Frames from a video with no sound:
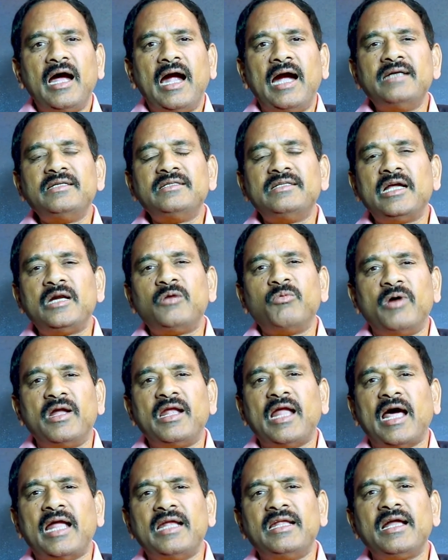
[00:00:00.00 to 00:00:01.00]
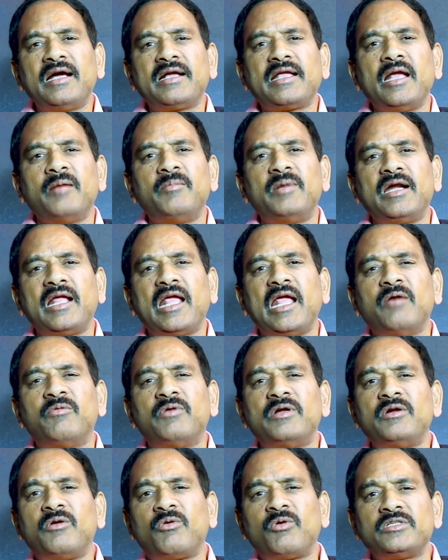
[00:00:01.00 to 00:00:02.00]
and that one Anna came and gave
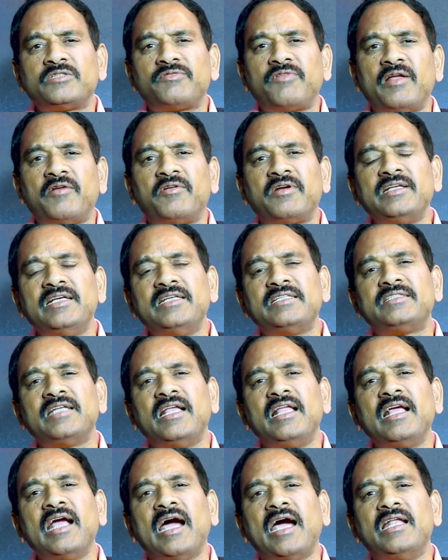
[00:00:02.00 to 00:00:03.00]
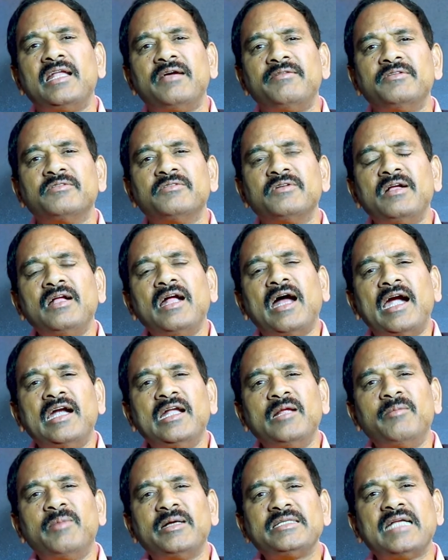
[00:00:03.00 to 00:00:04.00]
one rose flower is telling I love you and
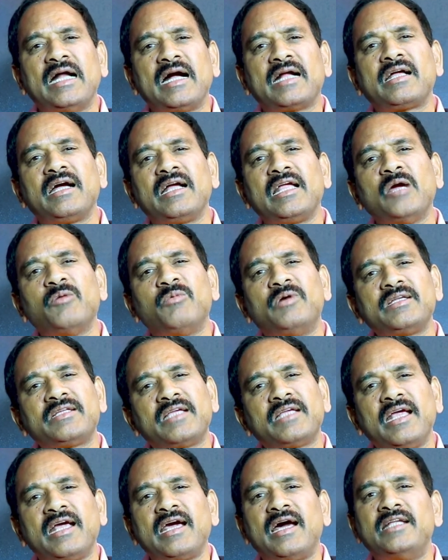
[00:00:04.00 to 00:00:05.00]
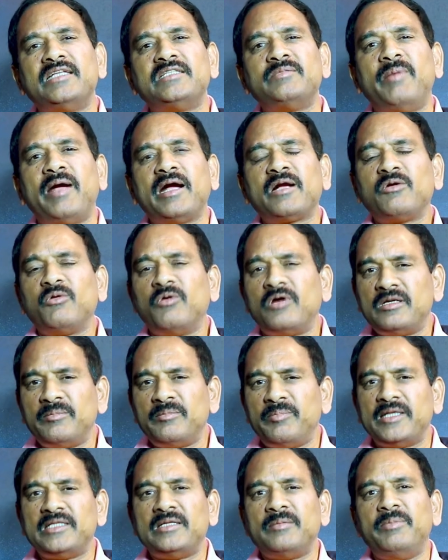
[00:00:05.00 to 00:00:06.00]
imagine Akka gave one kick on his back go and
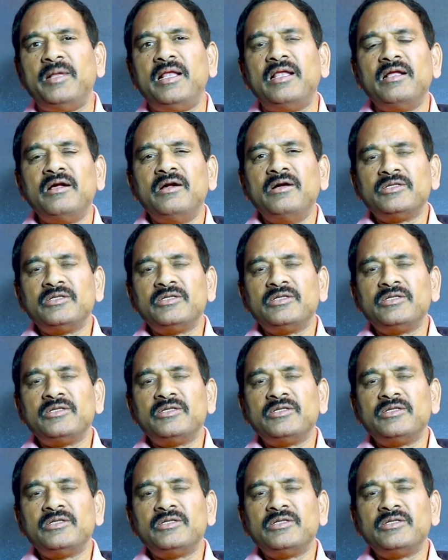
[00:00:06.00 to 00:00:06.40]
pay the bill.